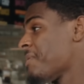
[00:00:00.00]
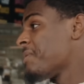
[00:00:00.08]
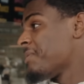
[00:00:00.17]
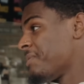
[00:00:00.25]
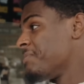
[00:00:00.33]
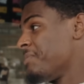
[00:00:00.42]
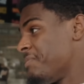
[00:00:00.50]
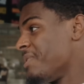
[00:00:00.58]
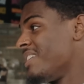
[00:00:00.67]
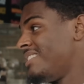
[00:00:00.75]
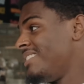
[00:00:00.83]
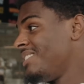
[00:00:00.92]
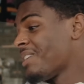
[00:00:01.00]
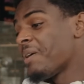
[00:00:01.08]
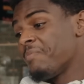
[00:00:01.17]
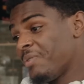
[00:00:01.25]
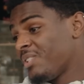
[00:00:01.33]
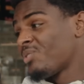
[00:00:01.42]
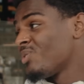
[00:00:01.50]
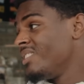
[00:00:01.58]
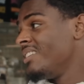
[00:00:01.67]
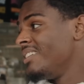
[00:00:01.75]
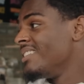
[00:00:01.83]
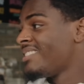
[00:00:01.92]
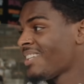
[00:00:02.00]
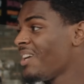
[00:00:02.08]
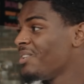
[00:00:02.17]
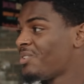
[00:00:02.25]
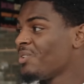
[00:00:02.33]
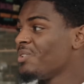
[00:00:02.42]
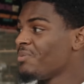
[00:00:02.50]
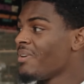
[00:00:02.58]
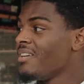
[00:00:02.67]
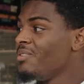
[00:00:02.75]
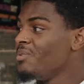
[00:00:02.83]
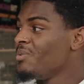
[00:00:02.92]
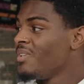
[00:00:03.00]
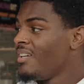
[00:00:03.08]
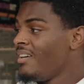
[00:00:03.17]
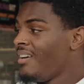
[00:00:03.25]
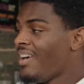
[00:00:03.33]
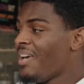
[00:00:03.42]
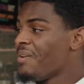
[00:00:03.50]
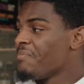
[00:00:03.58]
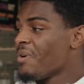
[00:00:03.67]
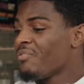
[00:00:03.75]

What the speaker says: better than the blueberry cheesecake, but it's really good. Solid choice by you. And